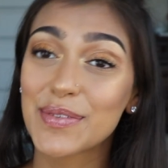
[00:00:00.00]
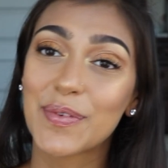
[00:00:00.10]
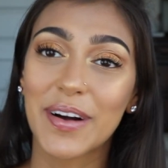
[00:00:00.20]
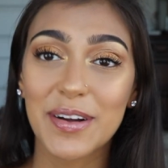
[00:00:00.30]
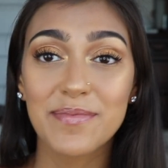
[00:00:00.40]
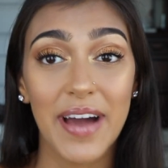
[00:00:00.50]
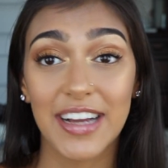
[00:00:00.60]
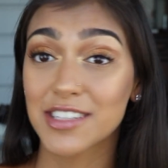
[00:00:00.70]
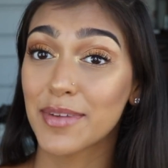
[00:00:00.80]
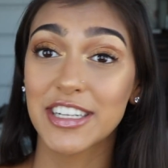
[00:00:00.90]
welcome
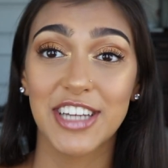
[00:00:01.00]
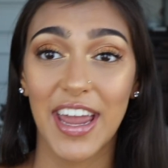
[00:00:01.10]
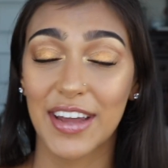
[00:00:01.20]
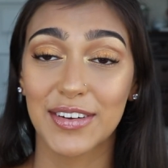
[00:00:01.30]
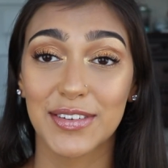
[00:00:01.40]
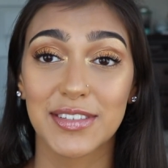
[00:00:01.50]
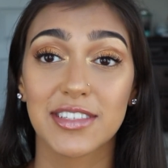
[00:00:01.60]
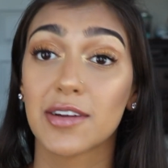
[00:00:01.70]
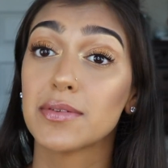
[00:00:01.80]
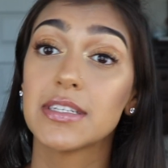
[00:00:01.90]
back to my channel.
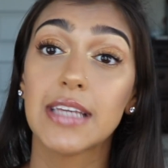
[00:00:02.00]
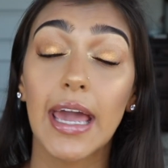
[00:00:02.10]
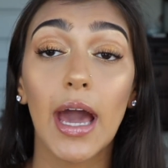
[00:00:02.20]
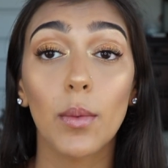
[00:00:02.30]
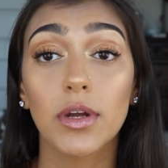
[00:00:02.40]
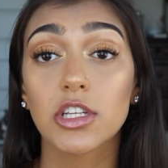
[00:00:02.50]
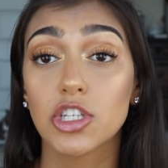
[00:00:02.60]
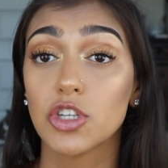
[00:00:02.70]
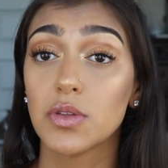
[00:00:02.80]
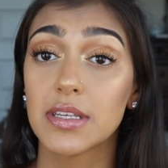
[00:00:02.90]
So today I wanted to
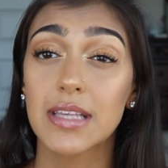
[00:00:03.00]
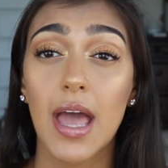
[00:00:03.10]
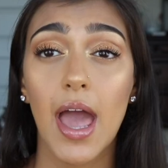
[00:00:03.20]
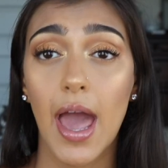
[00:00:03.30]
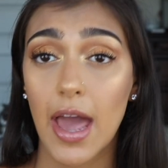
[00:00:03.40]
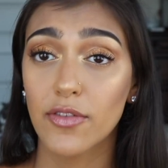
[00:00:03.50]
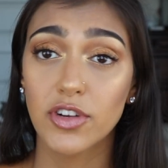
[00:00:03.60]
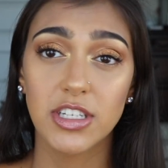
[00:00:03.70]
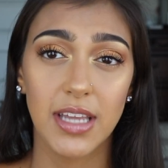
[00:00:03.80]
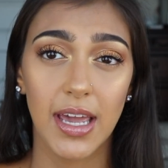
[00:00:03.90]
do this
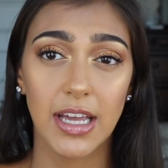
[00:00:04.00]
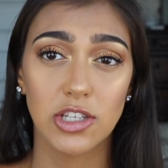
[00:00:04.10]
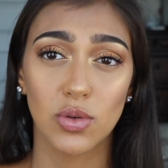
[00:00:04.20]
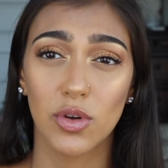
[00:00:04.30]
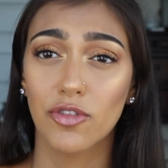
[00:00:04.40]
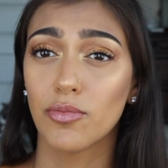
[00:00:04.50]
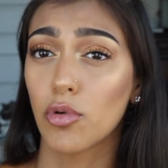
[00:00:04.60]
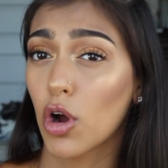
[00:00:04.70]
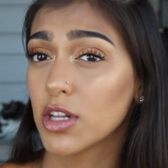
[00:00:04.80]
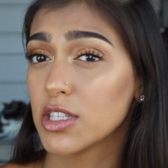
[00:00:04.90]
everyday sort of
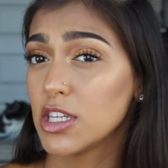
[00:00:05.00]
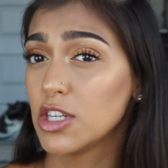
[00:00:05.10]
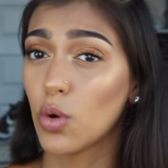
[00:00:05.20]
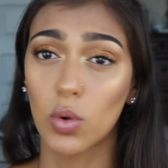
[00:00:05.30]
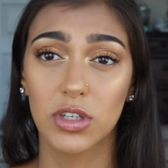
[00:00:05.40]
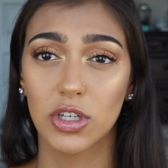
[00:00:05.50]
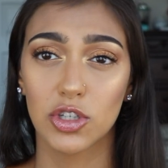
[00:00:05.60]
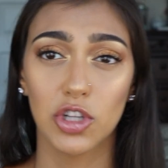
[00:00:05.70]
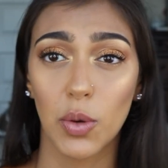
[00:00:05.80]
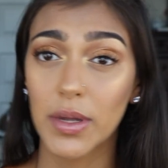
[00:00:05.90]
bronzy golden
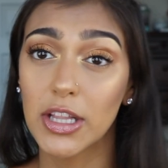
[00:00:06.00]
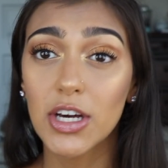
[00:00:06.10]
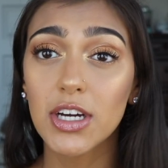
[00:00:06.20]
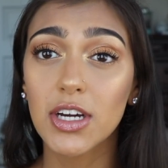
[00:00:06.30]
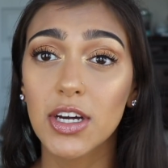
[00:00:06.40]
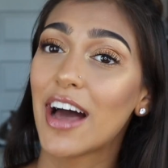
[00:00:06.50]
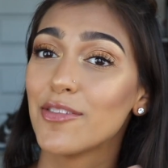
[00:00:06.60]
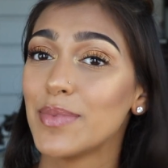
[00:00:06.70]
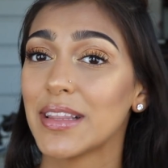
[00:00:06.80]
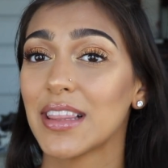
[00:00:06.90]
glowy look.
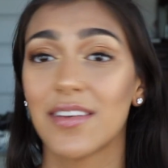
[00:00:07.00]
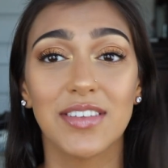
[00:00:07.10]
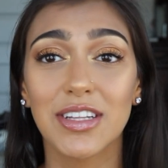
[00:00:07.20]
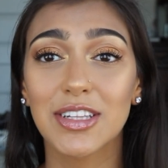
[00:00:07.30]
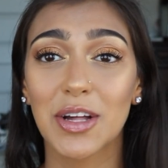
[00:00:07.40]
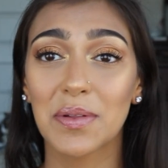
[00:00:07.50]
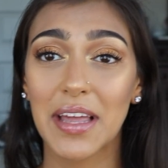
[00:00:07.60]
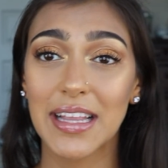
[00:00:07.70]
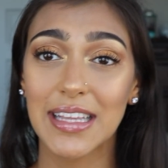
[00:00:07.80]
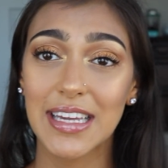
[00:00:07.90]
I've been loving the glow
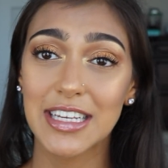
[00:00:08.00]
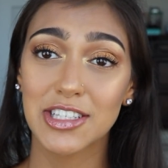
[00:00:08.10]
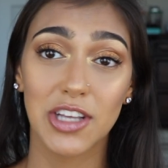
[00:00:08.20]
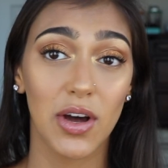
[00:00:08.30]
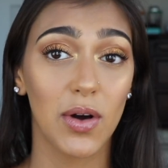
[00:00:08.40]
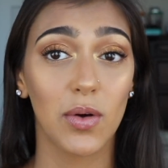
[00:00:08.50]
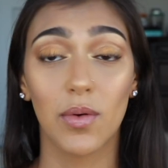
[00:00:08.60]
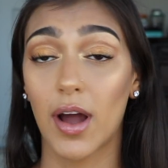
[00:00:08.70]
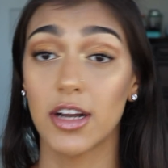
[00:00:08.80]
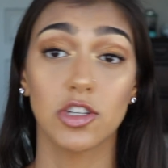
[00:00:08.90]
lately,
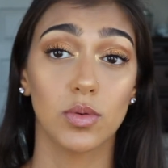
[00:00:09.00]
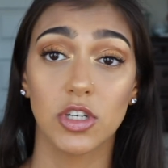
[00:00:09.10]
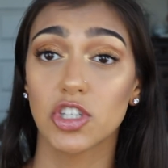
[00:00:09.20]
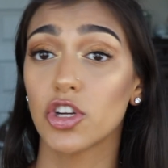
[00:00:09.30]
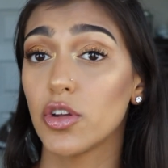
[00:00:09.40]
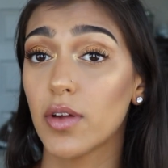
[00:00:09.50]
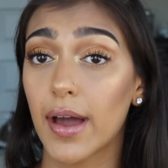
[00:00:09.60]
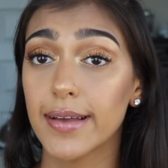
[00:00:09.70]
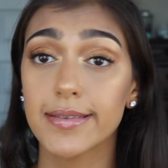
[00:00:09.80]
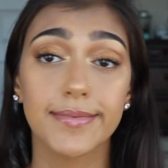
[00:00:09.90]
so I just wanted to show you
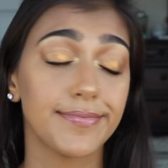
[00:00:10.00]
guys